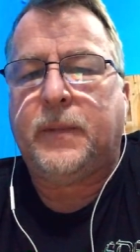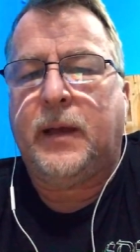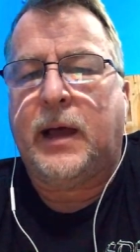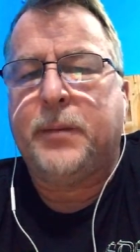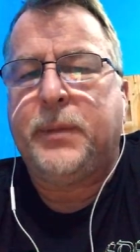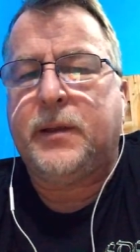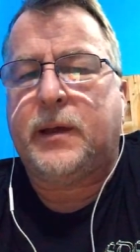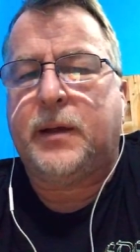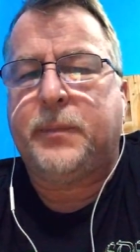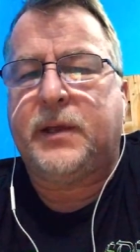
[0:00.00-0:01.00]

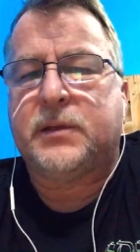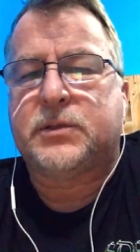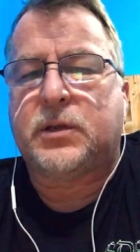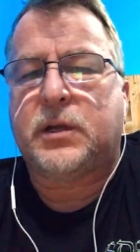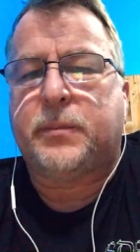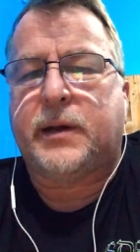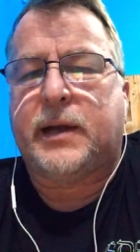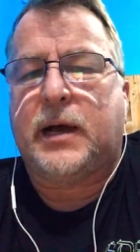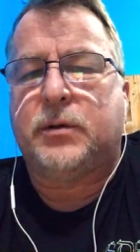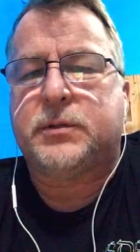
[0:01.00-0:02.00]
I'd be concerned about a
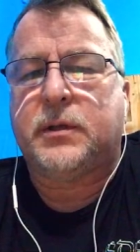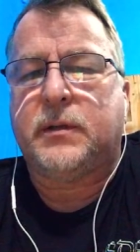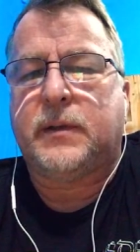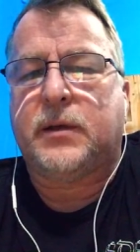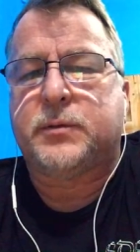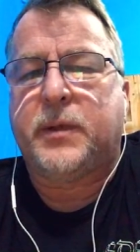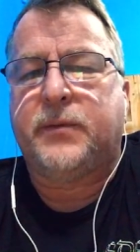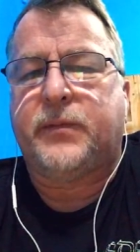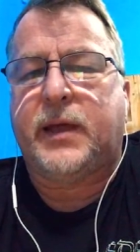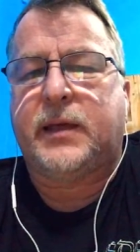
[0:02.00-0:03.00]
house being
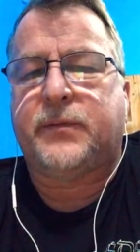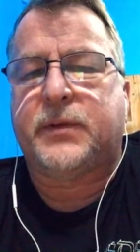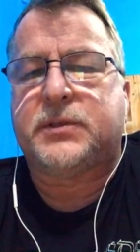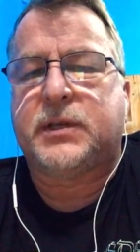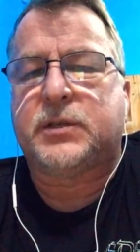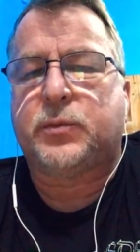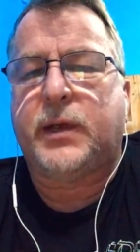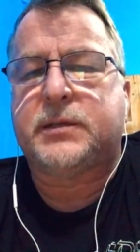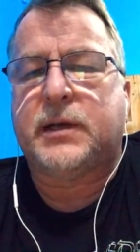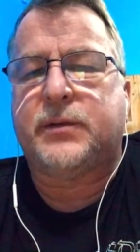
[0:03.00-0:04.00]
vacant for 6
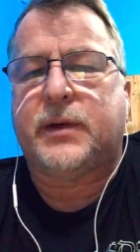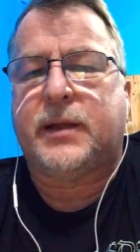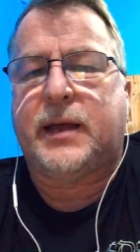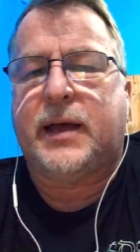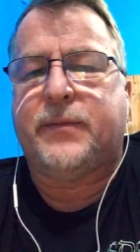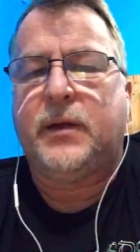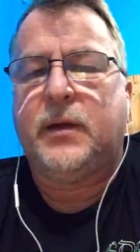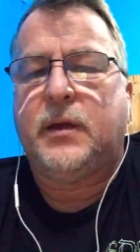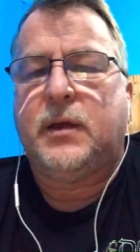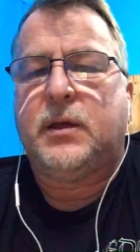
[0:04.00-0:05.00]
weeks. I'd rather have
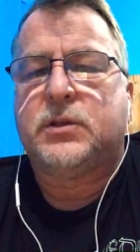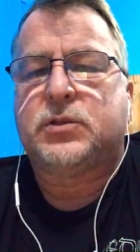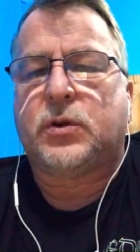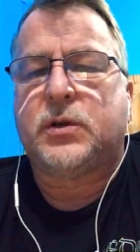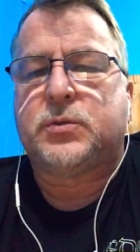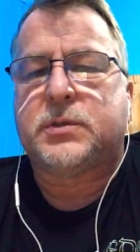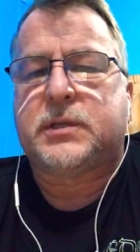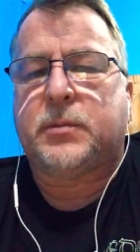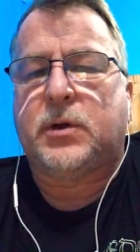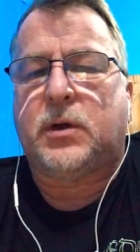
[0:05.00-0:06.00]
storage with
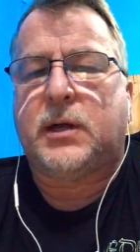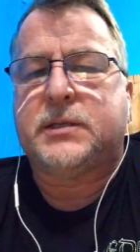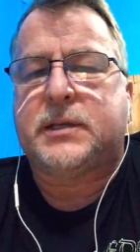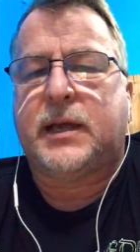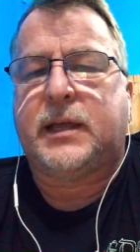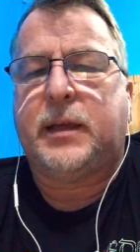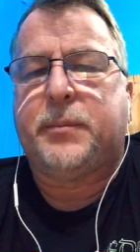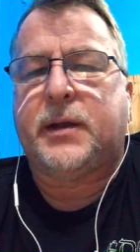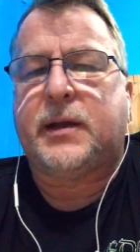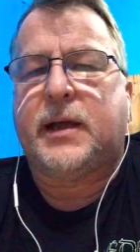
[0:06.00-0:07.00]
someone on site
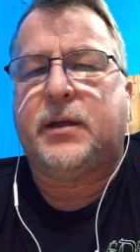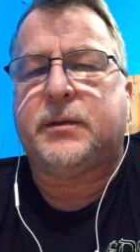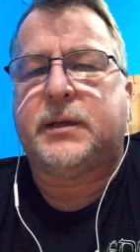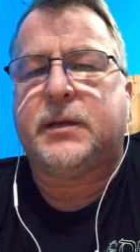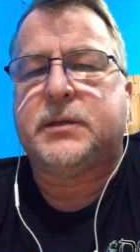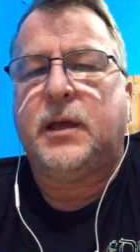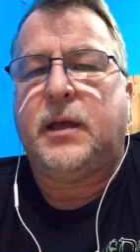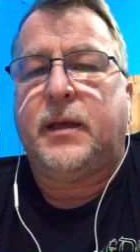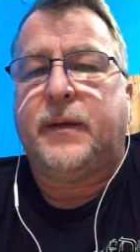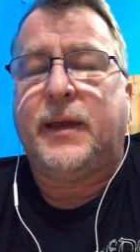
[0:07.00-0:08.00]
keeping an eye on things.
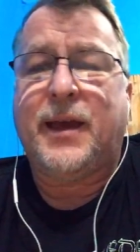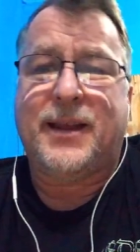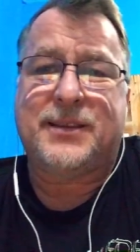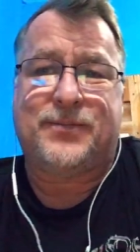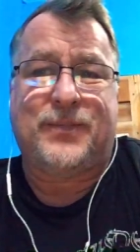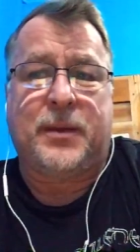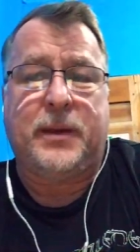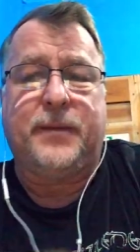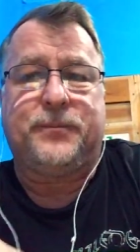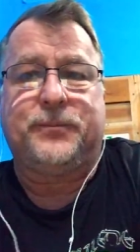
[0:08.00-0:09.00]
Yeah, I
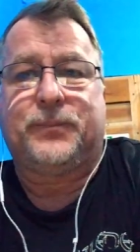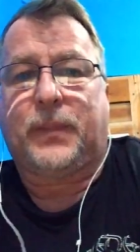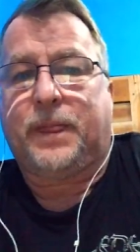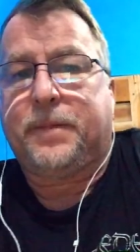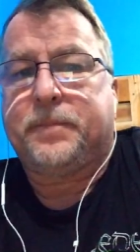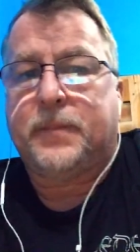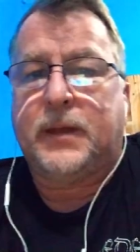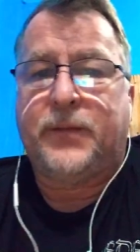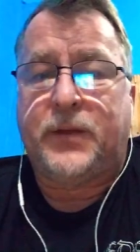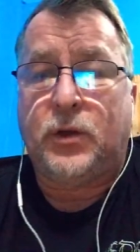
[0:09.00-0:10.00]
mean,
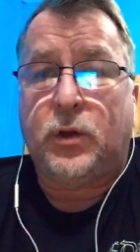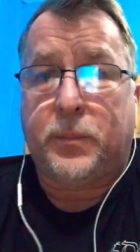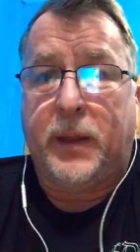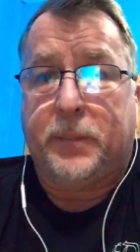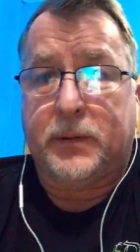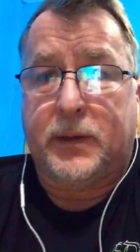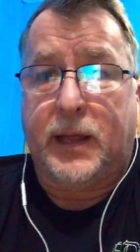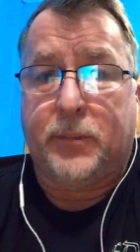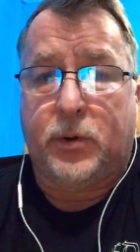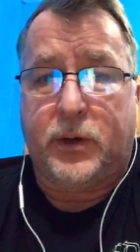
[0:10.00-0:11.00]
if you know the people in the
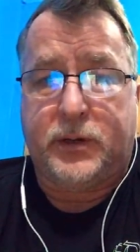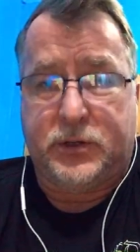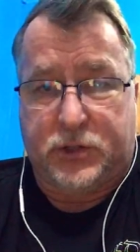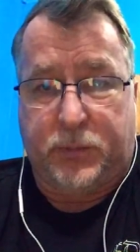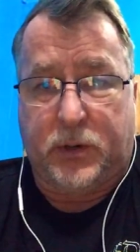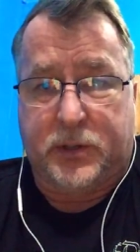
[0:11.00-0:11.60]
neighborhood, you should be all